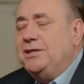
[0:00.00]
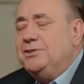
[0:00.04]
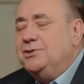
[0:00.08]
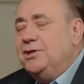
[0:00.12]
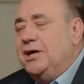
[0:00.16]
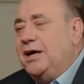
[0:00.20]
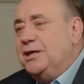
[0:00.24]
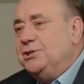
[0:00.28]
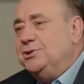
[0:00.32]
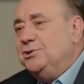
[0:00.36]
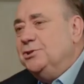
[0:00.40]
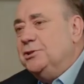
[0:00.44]
to
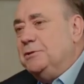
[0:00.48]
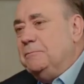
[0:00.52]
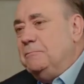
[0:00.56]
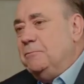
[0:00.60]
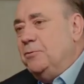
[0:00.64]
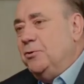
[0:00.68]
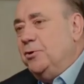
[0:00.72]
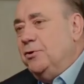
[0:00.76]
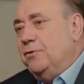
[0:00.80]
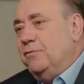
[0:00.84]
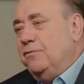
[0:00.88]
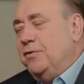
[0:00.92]
ask you to put
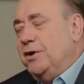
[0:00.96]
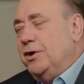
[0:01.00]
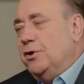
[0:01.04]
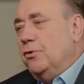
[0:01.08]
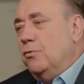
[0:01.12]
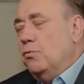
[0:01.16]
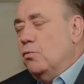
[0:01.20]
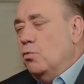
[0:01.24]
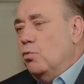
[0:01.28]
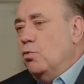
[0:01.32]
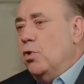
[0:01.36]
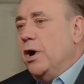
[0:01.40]
your finger
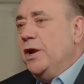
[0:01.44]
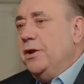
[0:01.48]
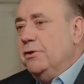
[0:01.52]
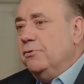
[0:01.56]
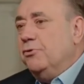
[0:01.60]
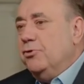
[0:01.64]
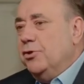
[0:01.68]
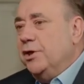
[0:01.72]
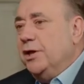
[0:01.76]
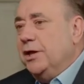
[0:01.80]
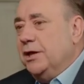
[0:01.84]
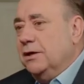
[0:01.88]
on one
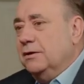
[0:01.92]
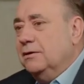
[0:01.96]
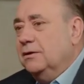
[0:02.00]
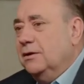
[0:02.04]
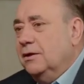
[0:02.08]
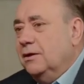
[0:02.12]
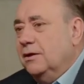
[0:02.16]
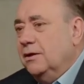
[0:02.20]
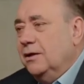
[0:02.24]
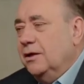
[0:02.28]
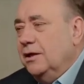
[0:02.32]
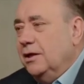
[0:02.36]
thing
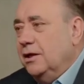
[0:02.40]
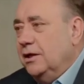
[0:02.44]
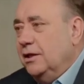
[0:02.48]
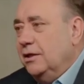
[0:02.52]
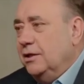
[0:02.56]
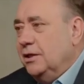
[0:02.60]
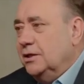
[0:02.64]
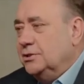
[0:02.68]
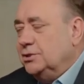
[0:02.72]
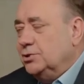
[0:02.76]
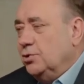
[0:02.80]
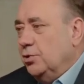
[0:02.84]

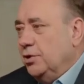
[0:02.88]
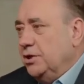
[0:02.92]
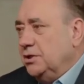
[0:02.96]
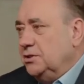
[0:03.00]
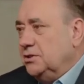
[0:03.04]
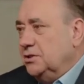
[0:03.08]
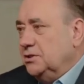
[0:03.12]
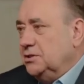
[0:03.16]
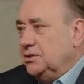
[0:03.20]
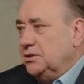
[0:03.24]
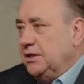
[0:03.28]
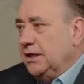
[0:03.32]
that's going
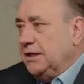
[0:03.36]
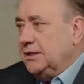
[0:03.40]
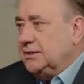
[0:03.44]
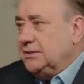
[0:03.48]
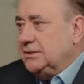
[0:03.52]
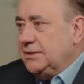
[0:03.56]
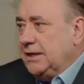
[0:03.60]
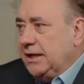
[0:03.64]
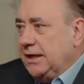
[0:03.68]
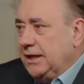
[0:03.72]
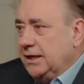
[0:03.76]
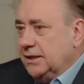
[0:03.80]
to
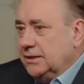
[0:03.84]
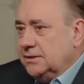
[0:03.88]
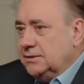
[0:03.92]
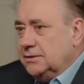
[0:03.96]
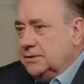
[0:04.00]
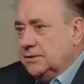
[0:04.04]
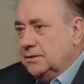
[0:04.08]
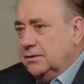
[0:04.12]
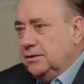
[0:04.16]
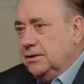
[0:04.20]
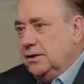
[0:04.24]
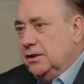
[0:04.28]
dictate
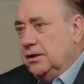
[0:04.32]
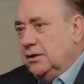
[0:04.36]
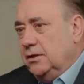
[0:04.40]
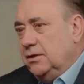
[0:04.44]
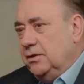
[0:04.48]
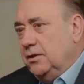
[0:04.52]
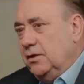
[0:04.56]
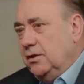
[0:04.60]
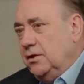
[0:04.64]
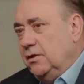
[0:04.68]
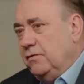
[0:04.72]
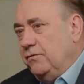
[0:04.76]

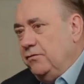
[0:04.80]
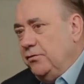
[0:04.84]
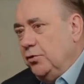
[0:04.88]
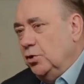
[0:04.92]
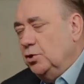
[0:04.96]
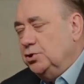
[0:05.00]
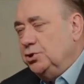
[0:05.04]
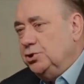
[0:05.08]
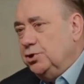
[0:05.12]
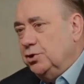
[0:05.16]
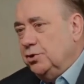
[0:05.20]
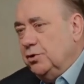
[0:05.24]
the
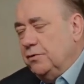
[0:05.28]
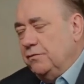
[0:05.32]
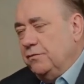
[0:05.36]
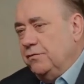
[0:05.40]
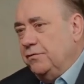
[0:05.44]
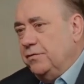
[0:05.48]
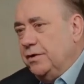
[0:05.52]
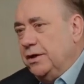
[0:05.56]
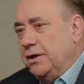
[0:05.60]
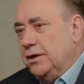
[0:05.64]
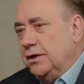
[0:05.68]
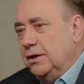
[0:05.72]
future
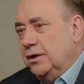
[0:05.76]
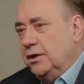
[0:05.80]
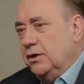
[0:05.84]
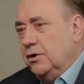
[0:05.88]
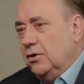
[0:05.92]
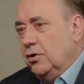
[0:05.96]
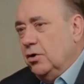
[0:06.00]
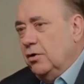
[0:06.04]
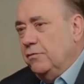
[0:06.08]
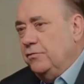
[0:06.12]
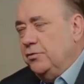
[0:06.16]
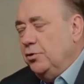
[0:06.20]

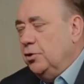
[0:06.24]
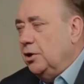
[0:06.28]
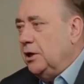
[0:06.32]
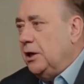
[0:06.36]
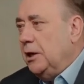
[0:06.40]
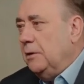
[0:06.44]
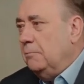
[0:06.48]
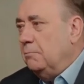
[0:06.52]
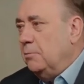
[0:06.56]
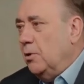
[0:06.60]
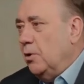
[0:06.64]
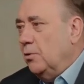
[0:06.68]
of
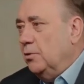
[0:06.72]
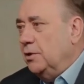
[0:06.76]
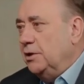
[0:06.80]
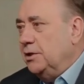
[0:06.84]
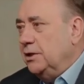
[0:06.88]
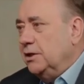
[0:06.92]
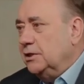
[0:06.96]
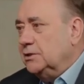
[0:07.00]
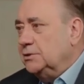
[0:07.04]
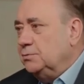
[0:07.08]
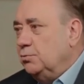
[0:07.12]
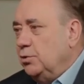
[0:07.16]
UK
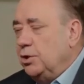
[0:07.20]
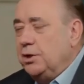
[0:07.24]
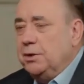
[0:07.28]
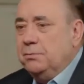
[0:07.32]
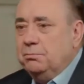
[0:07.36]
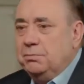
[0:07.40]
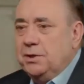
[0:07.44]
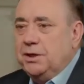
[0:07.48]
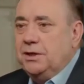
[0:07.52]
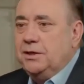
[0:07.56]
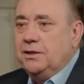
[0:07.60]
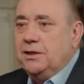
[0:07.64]
politics, would it
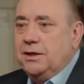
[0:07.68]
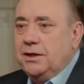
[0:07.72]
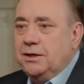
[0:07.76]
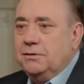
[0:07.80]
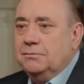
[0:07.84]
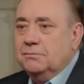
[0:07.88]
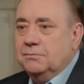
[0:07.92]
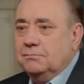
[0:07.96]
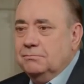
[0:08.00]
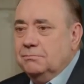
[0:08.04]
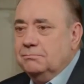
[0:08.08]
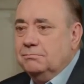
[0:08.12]
be the
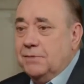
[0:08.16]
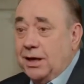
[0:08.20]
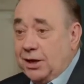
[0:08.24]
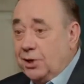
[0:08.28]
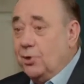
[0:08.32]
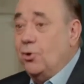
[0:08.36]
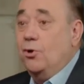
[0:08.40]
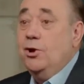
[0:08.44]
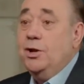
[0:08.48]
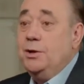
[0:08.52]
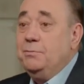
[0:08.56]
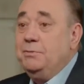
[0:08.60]

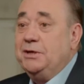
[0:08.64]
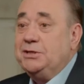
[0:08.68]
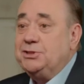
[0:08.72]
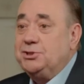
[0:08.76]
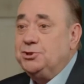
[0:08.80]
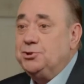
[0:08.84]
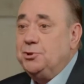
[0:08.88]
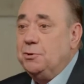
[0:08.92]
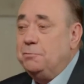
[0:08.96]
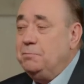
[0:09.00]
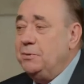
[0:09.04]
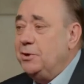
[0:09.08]
economy
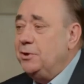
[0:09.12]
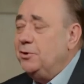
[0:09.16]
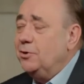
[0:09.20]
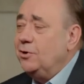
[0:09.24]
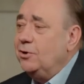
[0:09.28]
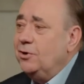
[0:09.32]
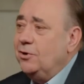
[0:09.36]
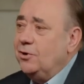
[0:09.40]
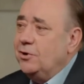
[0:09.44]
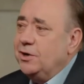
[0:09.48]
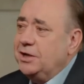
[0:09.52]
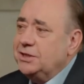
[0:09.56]
stupid,
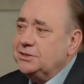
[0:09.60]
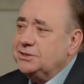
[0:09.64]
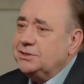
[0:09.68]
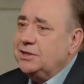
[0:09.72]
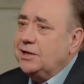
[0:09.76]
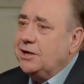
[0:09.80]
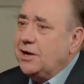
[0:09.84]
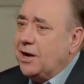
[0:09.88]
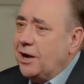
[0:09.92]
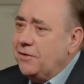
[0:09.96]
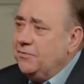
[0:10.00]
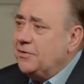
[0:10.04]
or is
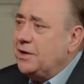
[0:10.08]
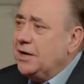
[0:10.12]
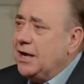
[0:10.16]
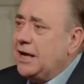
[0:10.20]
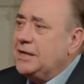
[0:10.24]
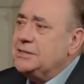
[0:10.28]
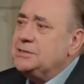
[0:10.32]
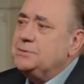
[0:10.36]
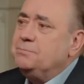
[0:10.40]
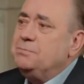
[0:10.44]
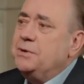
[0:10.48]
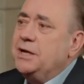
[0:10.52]
there other
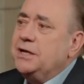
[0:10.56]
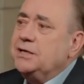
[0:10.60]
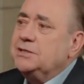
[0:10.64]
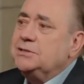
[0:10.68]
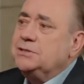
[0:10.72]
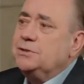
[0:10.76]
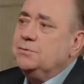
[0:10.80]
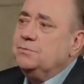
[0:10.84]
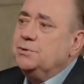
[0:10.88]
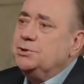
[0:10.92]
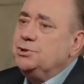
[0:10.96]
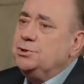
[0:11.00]
aspects
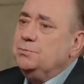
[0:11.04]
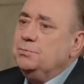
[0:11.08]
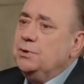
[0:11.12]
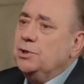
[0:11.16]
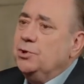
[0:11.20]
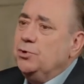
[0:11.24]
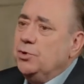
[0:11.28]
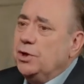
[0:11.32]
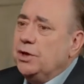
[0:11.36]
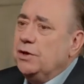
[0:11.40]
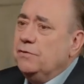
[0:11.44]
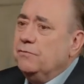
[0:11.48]
that we should be
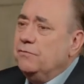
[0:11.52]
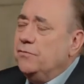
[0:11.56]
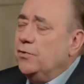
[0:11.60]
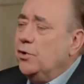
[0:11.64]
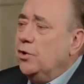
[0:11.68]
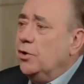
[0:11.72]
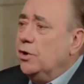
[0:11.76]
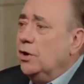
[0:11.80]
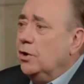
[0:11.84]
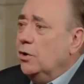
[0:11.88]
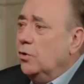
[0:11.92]
looking for